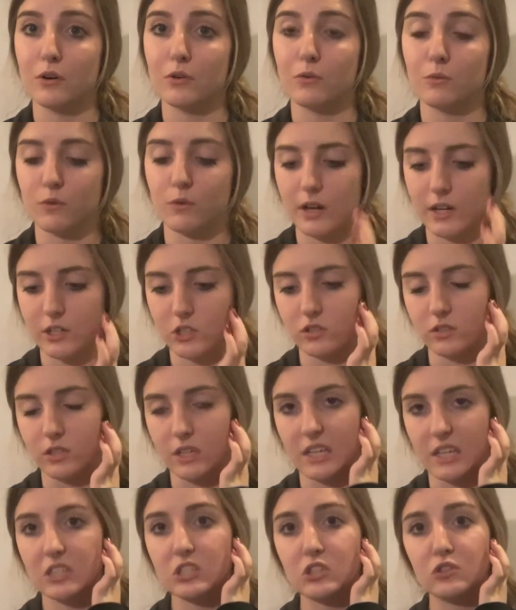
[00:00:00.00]
Well, actually, I
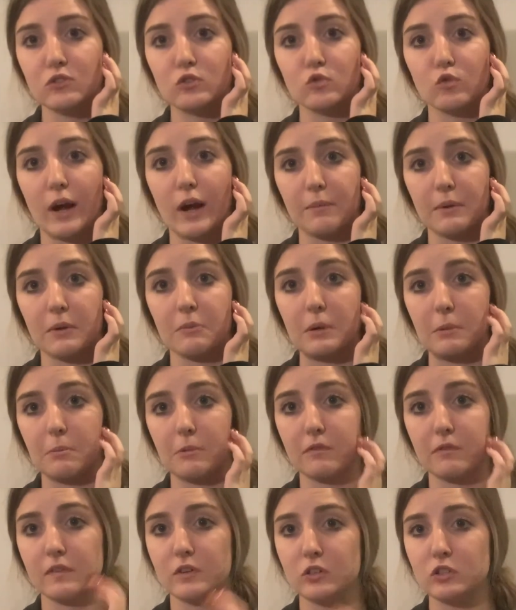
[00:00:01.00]
guess you use wrapping paper first,